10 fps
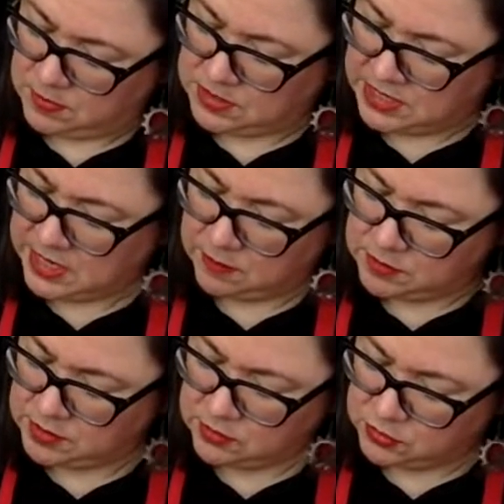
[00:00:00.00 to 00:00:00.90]

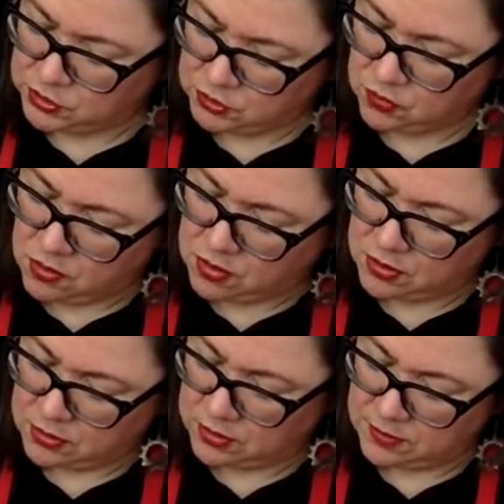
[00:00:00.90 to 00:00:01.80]
dabs that are stronger?